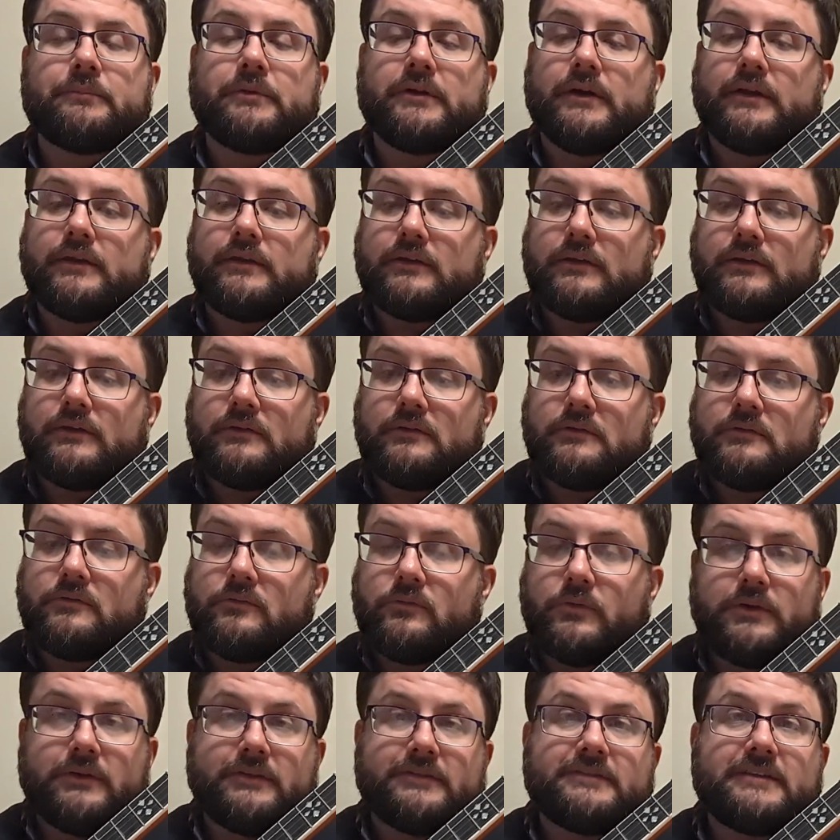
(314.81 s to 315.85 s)
But
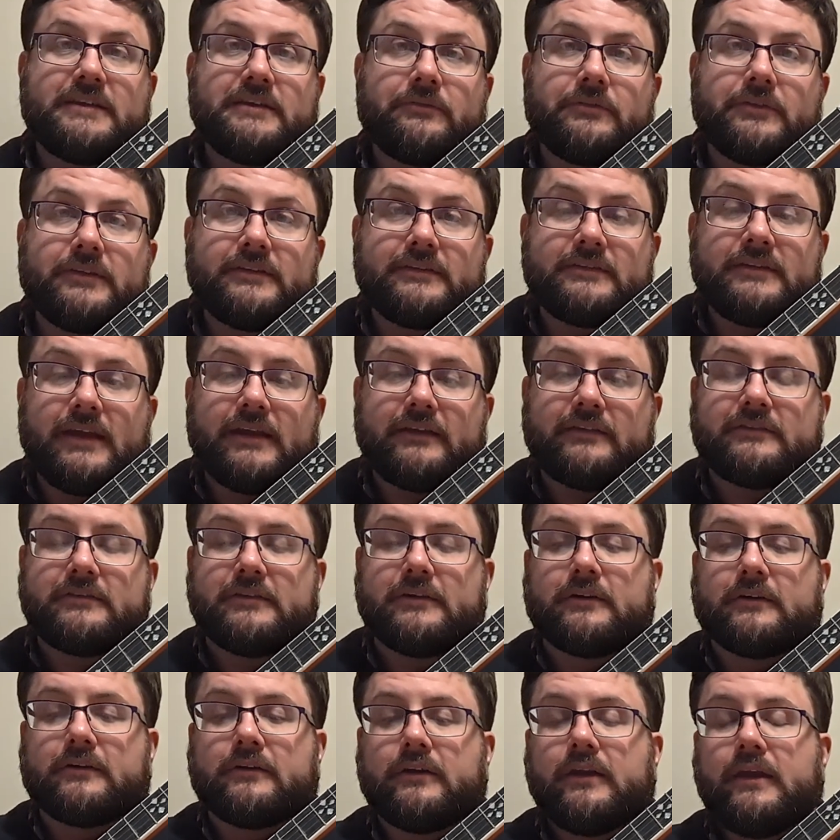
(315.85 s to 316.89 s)
we'll see for this next
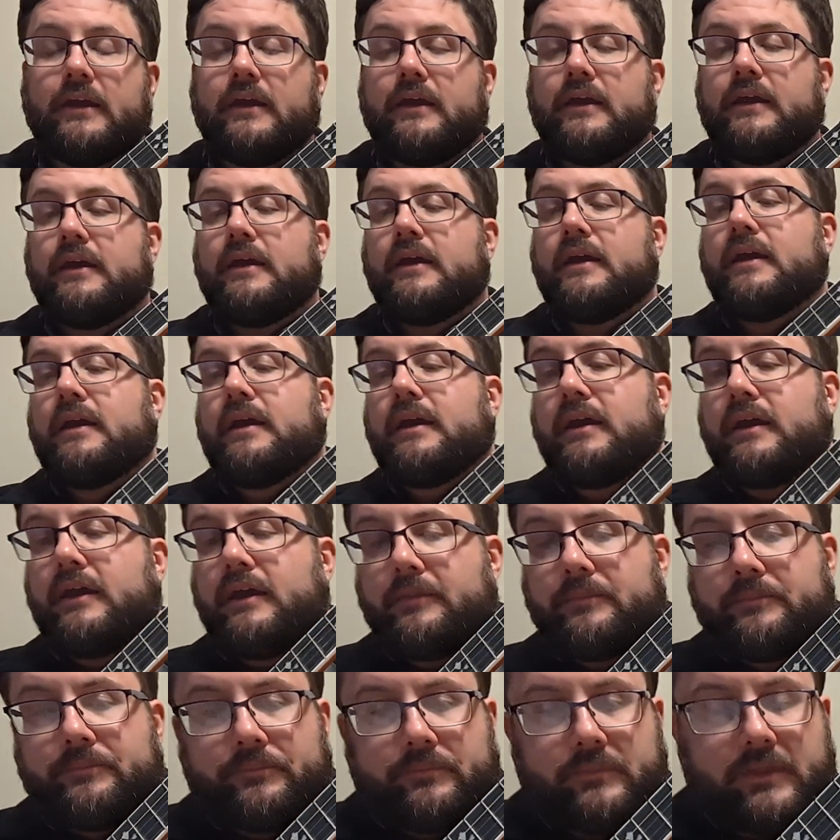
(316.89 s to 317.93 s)
year.
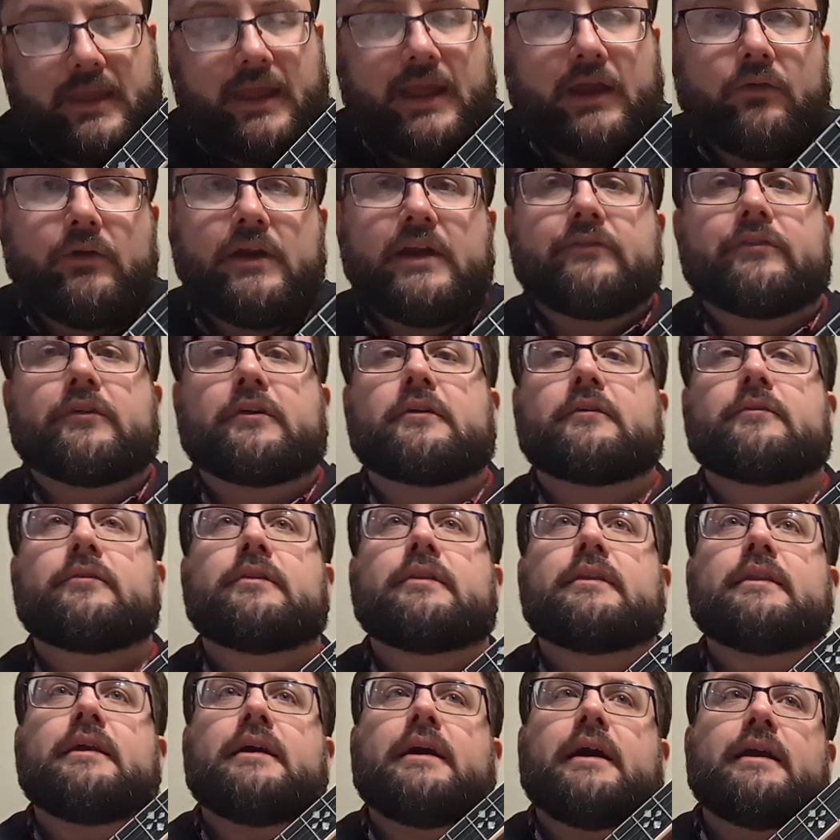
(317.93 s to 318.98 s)
However,
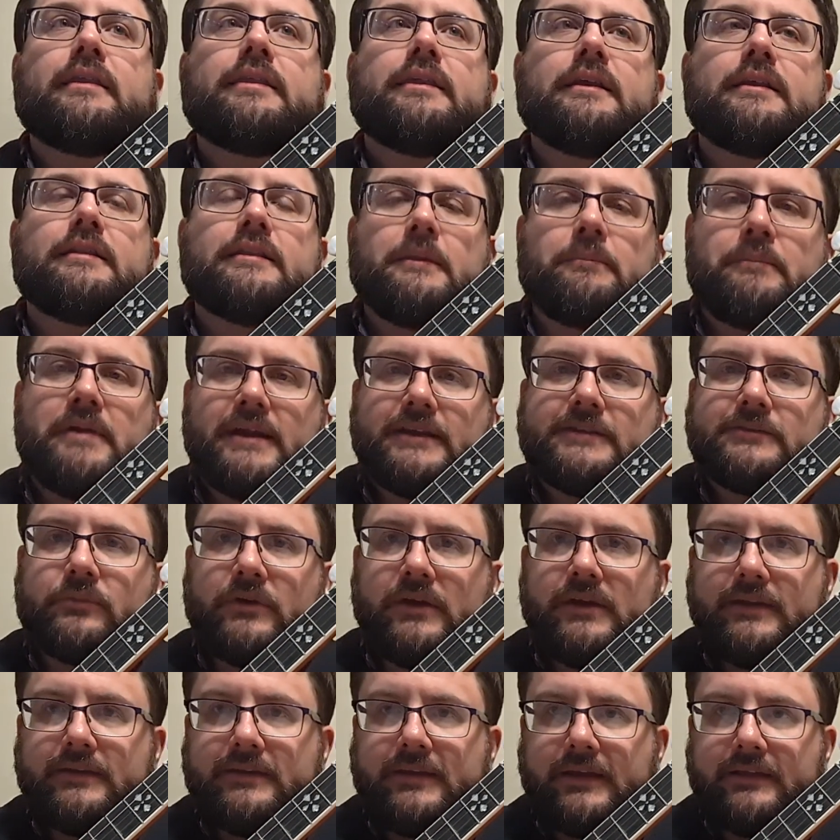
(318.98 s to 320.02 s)
I think the best
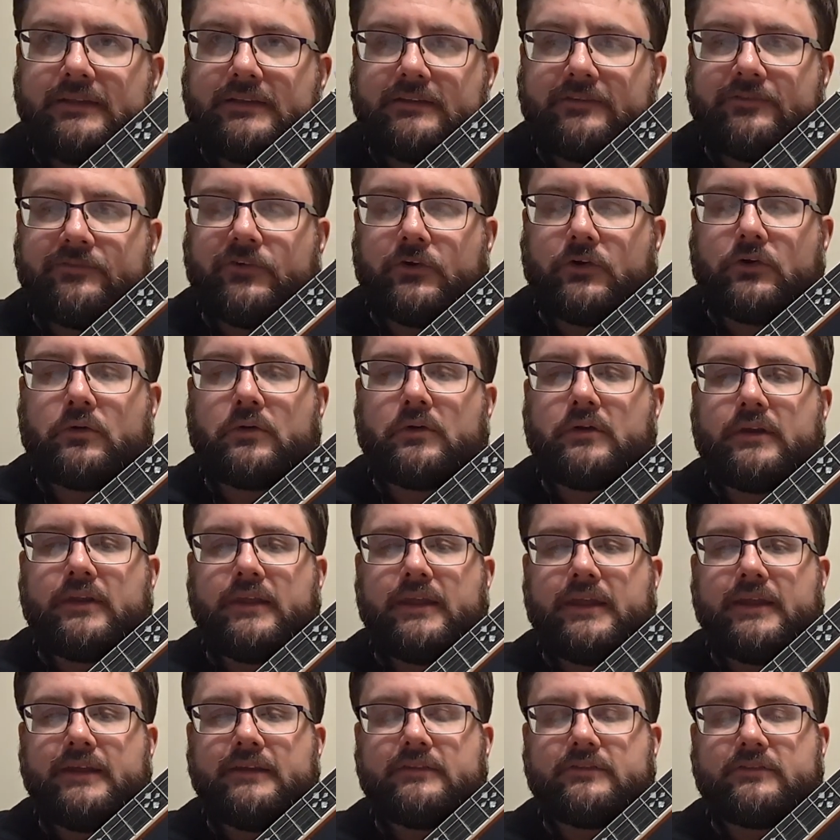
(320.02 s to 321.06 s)
way to take this forward
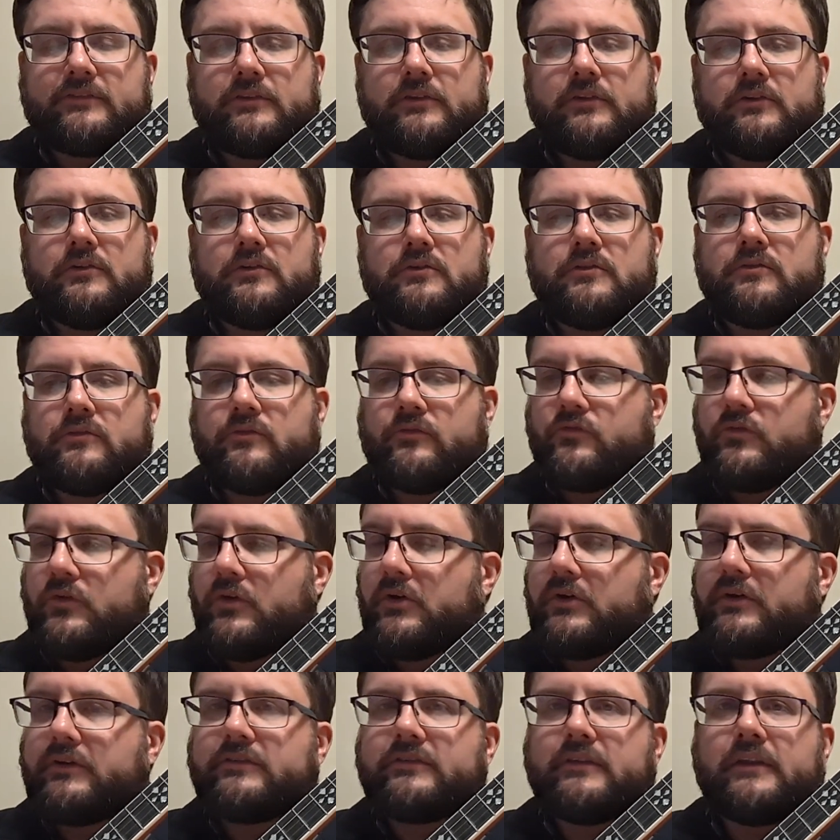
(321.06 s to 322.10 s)
is to
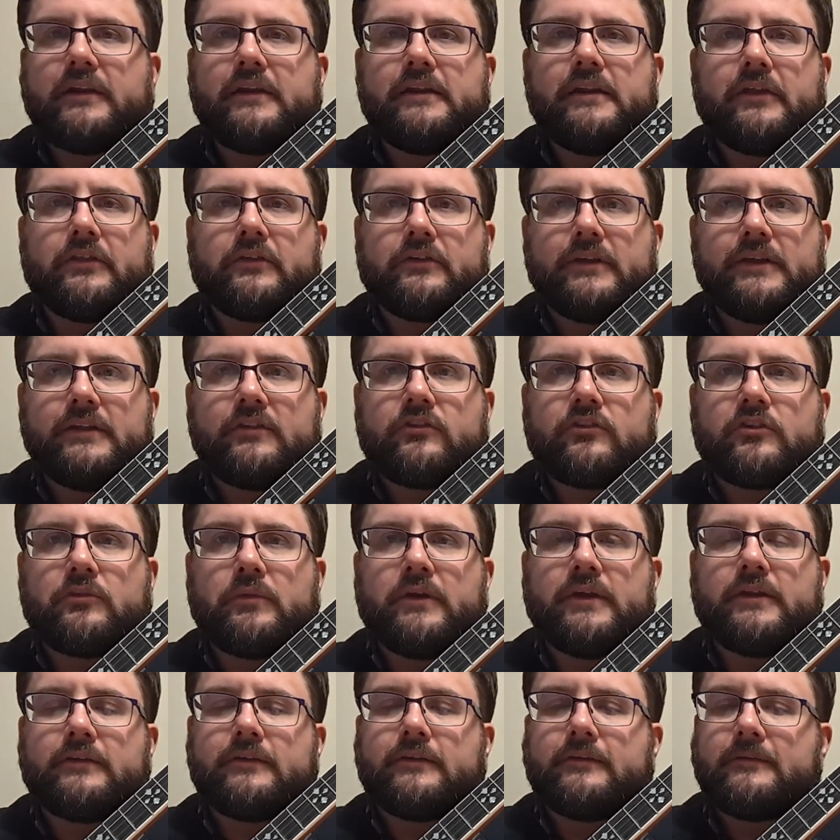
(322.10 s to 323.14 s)
focus on another
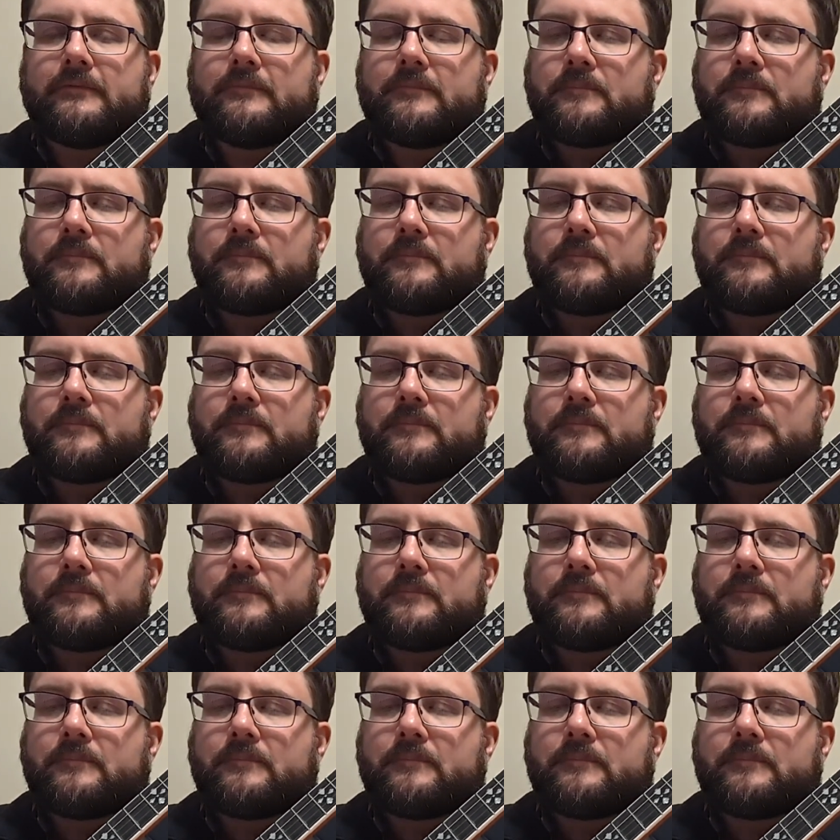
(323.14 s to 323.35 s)
instrument.